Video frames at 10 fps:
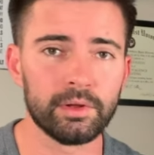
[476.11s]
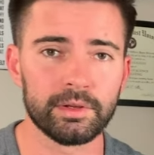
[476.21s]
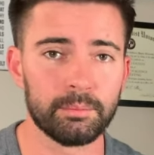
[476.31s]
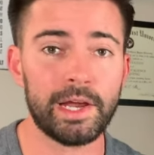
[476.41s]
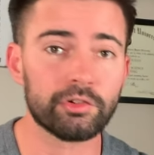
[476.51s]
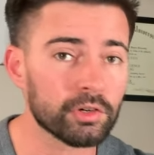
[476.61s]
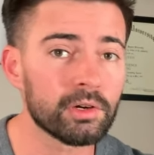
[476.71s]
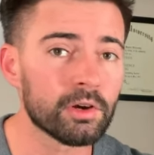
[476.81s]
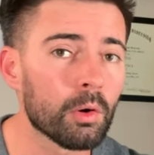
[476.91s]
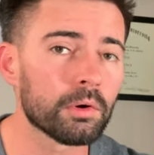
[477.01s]
and make sure
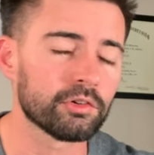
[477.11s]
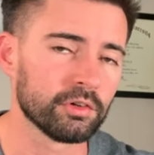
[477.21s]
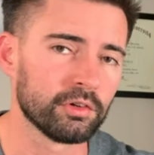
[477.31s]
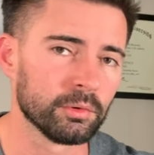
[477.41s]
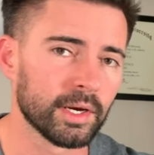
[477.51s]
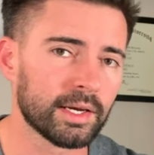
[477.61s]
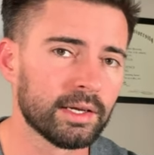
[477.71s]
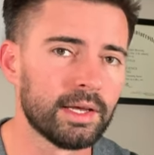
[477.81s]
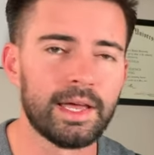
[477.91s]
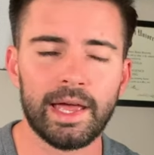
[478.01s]
you know what you're doing.
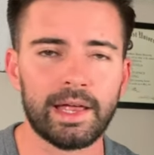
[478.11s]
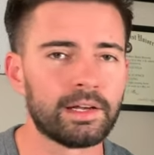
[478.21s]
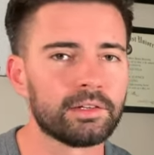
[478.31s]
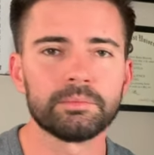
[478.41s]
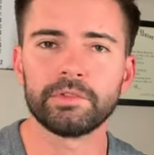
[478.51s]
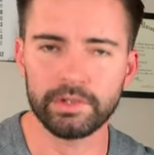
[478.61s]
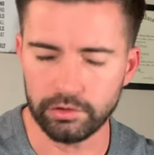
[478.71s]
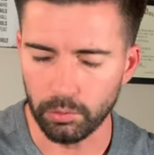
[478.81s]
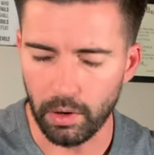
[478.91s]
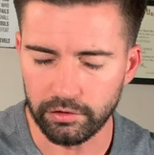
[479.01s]
And since
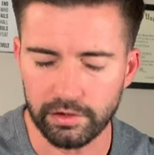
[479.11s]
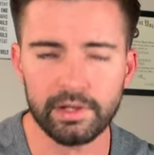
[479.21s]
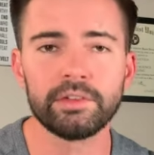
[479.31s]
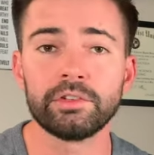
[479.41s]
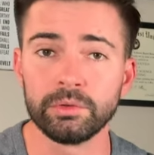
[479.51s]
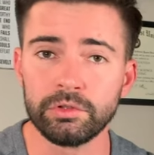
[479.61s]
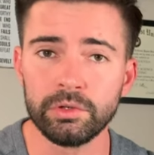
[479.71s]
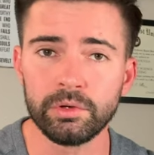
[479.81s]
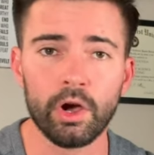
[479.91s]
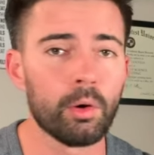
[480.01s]
you're watching this, you
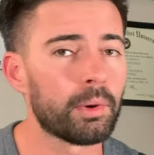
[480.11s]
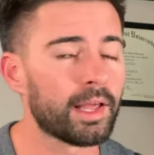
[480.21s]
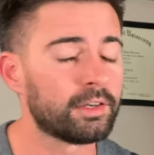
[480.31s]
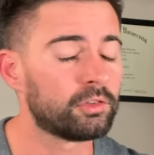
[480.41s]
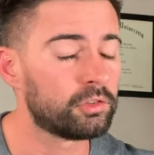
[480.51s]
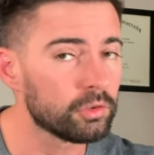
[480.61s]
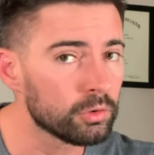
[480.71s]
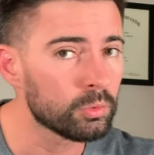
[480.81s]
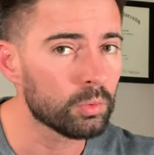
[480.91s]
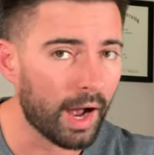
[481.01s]
do know, but I
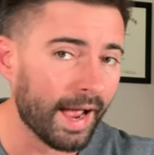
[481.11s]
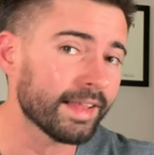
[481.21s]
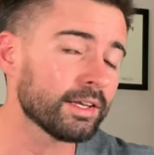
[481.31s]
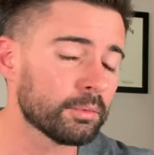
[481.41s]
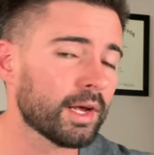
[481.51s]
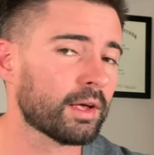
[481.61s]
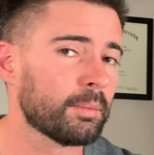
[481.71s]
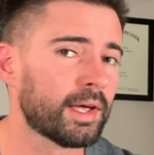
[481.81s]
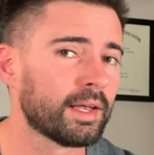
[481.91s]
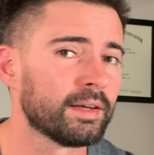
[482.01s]
do highly
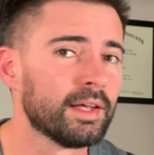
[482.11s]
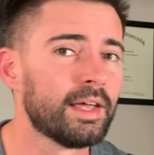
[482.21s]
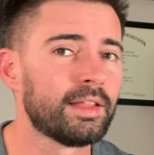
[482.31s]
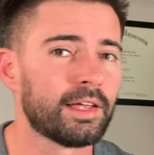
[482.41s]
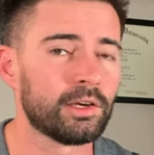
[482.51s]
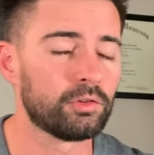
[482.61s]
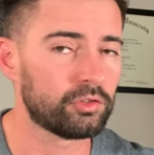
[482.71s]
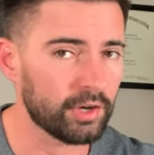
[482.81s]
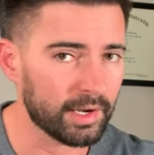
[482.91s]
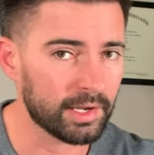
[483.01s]
recommend that you
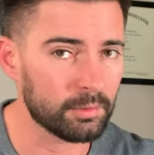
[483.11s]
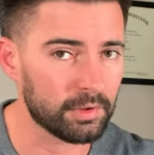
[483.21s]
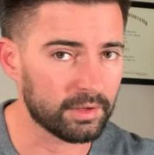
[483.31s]
check in with a